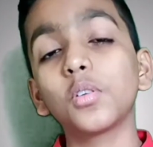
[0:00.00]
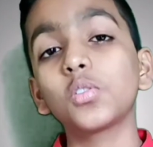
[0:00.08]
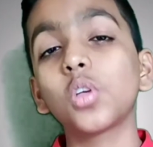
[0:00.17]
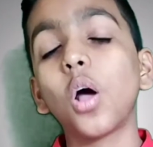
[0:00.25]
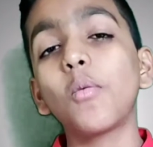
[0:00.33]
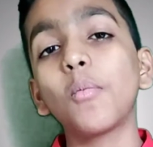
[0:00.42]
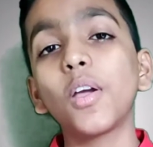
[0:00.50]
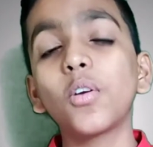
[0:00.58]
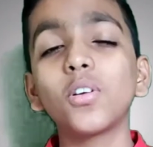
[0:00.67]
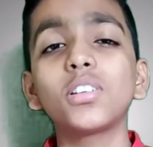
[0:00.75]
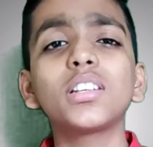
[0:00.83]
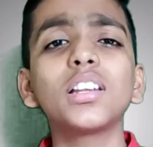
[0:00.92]
solve my
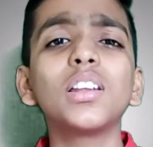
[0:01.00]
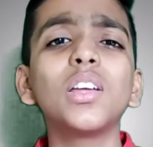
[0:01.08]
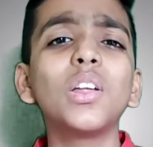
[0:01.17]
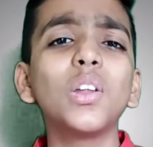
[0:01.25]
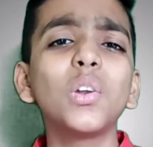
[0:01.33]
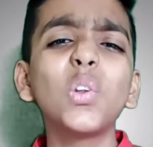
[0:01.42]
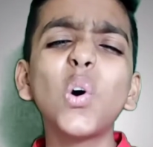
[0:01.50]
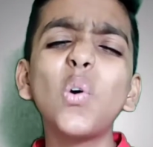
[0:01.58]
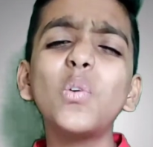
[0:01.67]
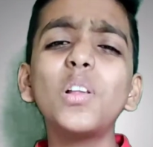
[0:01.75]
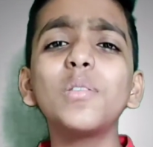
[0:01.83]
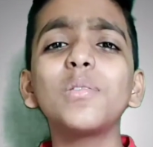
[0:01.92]
question,
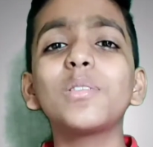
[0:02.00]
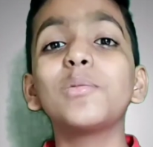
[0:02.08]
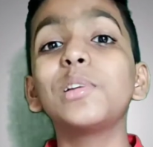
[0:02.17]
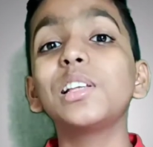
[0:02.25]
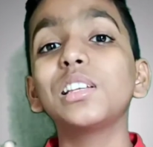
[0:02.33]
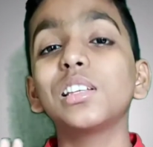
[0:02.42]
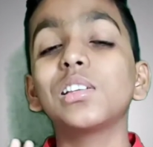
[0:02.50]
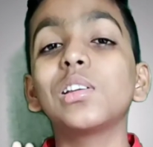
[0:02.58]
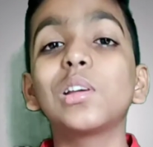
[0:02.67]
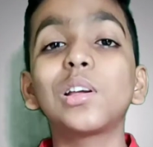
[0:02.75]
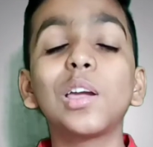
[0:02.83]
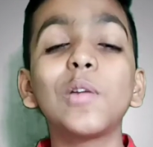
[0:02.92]
No we
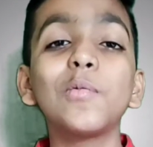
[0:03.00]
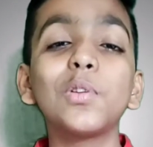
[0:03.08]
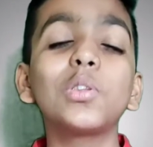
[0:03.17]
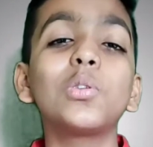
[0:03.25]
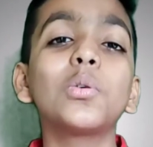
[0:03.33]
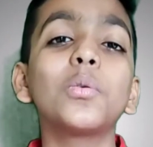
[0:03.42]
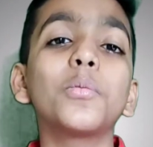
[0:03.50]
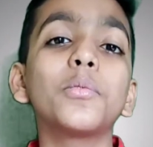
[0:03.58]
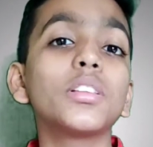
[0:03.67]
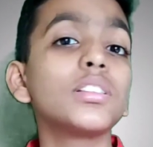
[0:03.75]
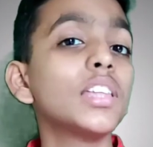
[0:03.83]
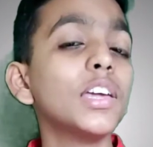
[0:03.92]
came with
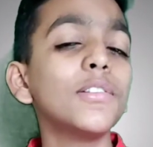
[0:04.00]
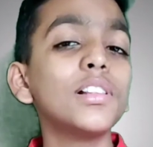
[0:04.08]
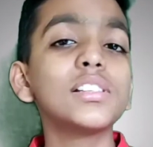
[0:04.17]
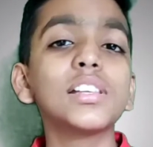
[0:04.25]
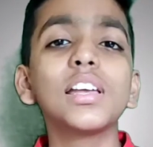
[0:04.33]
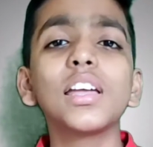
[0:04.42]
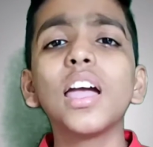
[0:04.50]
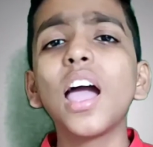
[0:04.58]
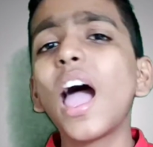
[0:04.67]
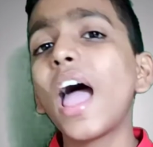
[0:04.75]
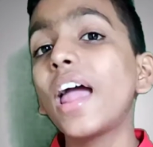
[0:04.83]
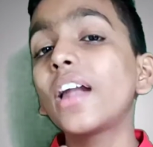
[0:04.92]
you, they will say,
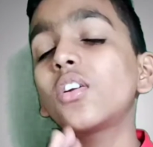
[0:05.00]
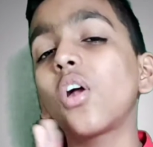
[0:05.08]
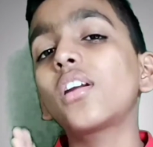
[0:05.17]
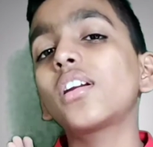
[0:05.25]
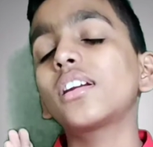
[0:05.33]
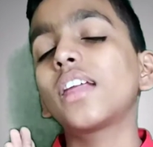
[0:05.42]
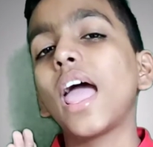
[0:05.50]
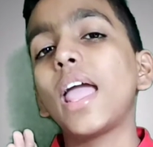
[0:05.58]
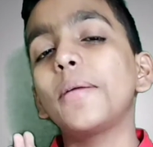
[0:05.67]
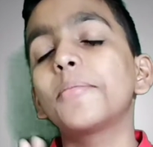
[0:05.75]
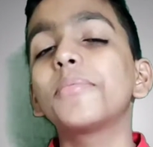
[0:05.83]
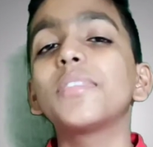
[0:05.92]
I had not a
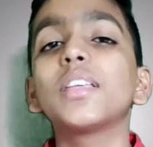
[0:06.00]
time.